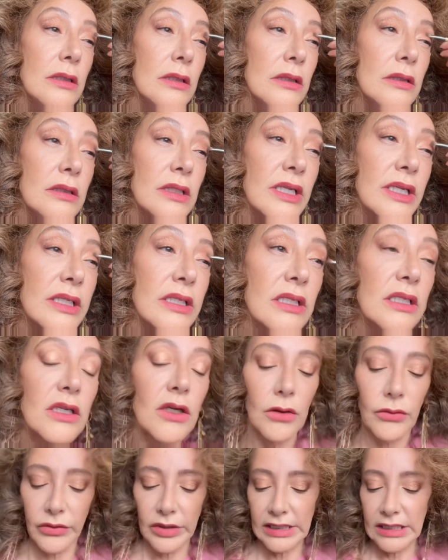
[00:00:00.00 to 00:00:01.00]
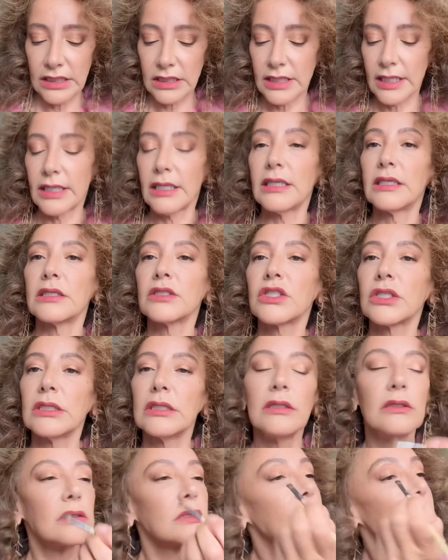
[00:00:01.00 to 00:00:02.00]
yeah, you can't really tell actually,
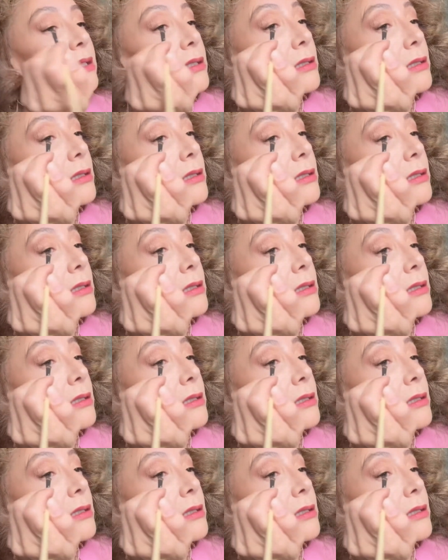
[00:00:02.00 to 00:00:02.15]
look.